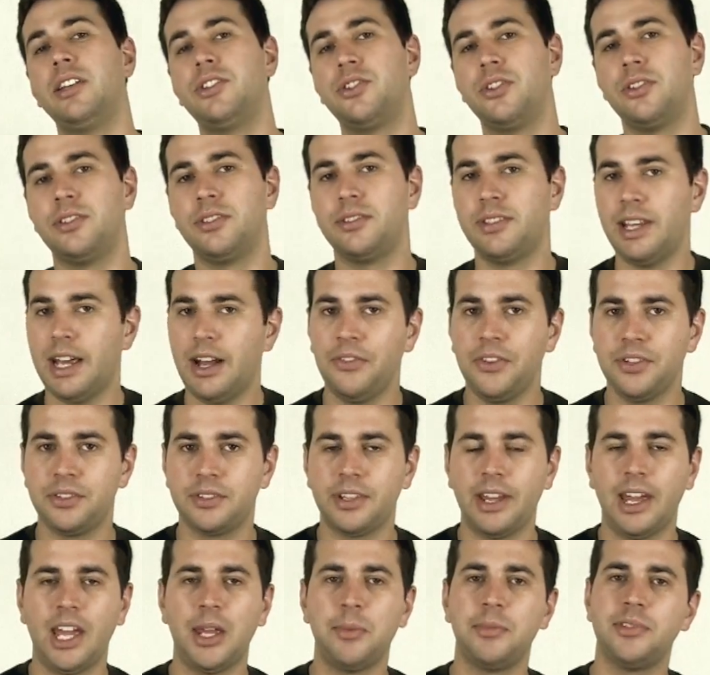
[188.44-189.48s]
it should sound the
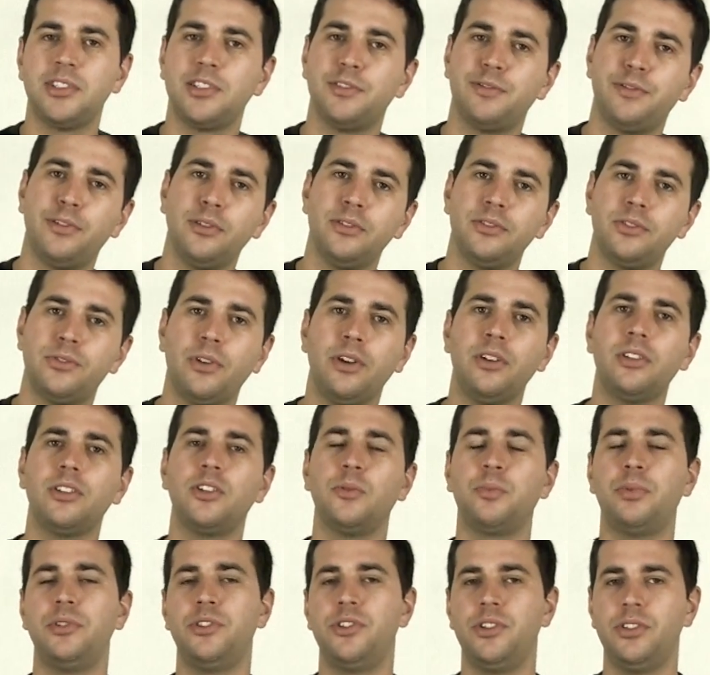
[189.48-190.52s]
same as the full stroke.
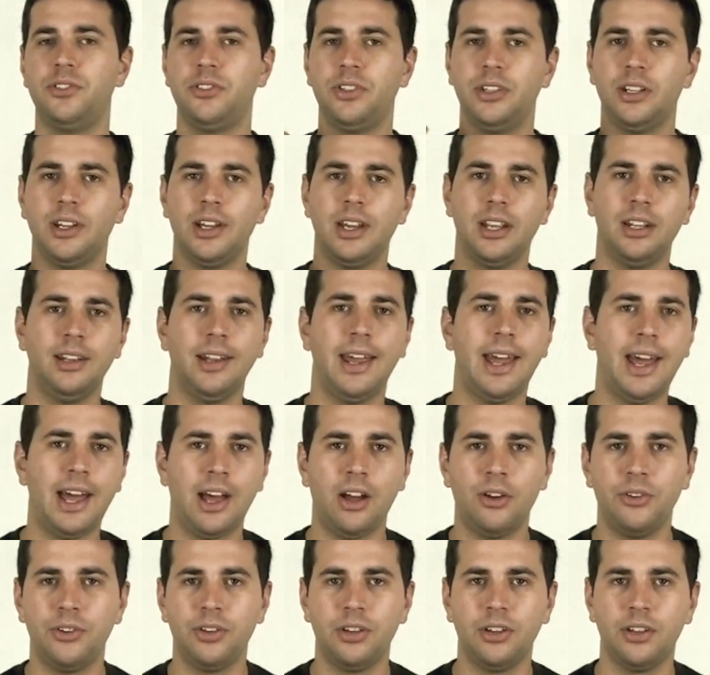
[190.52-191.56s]
You're producing a
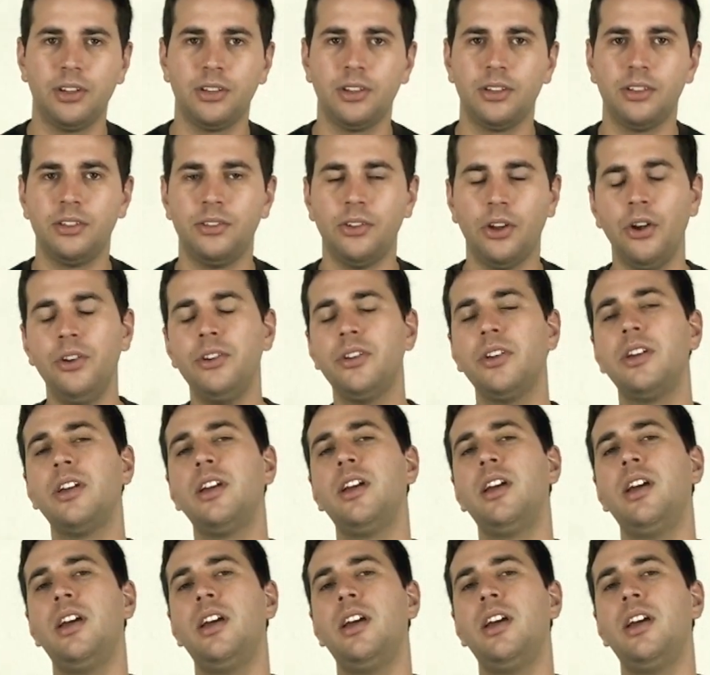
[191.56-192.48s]
loud note,